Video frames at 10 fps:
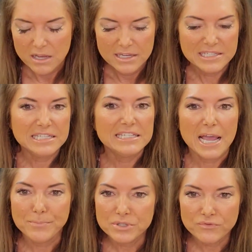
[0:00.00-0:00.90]

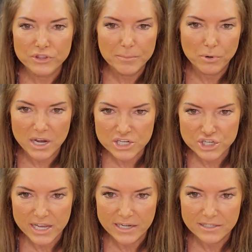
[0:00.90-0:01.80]
steps for the
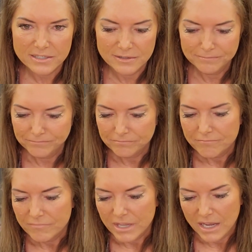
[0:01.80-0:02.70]
project,
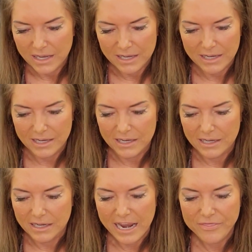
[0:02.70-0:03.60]

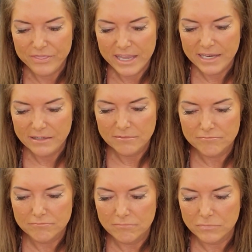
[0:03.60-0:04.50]
and then
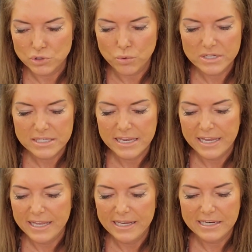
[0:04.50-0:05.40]
towards the
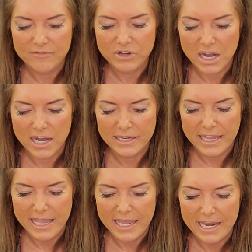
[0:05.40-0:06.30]
end, I've got
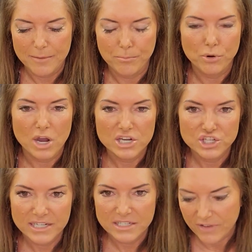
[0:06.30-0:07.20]
a
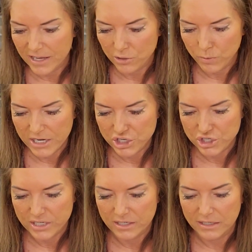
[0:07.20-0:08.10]
project
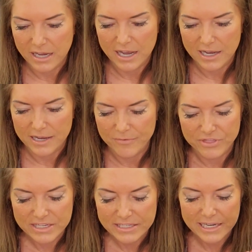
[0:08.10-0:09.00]
evaluation.
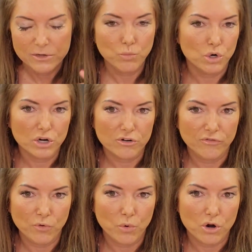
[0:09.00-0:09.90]
This can work
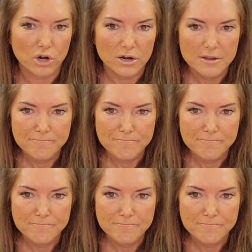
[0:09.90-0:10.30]
for